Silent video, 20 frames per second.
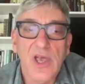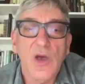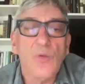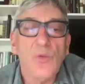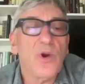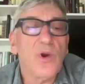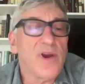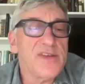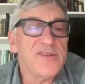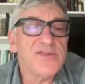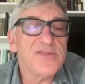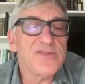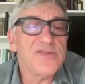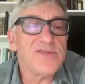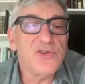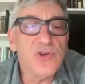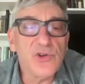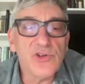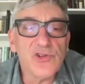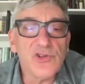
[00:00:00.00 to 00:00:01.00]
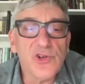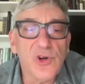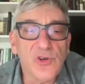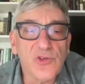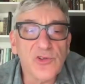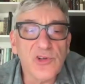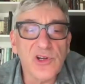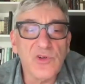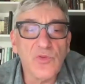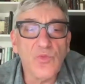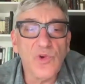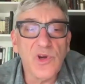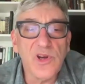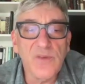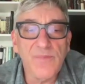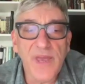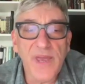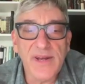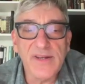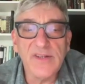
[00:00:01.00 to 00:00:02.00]
Whereas The Duke's Children would
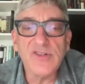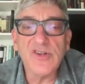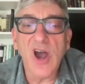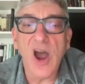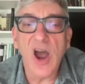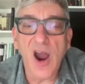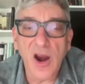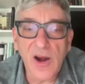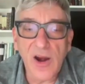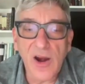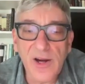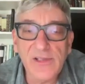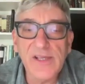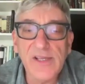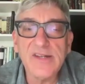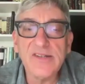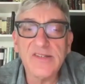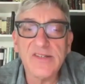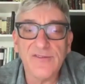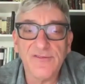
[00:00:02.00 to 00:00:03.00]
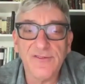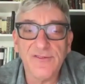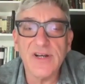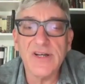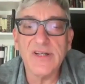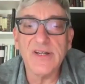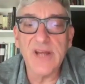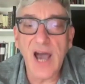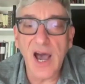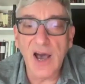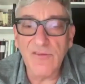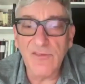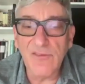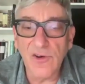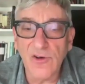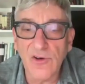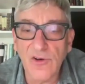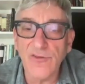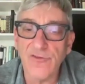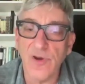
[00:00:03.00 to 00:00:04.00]
have been an entirely different novel